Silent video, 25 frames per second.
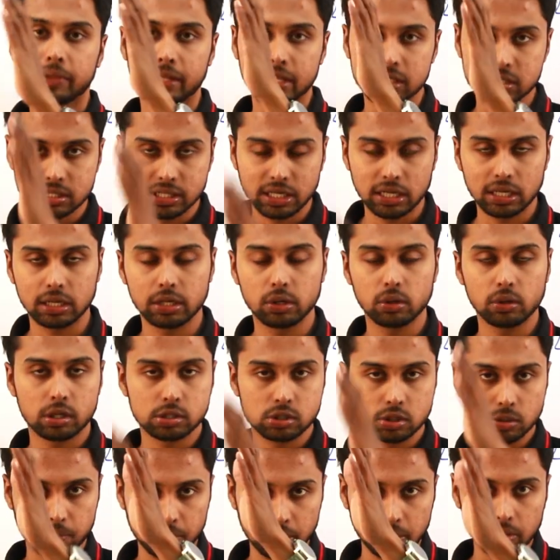this your
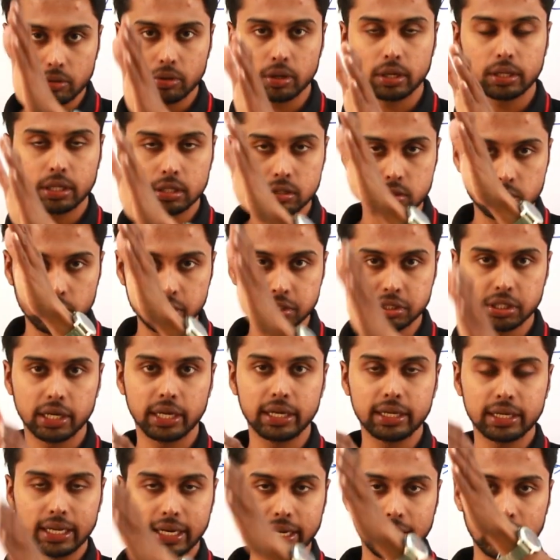Supreme Court and the
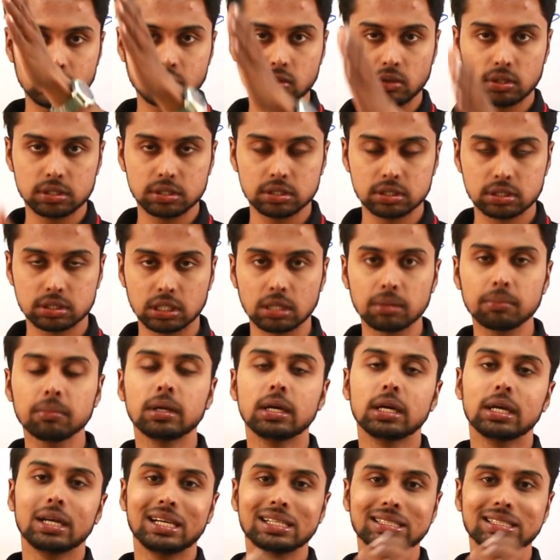judiciary, integrated judicial system,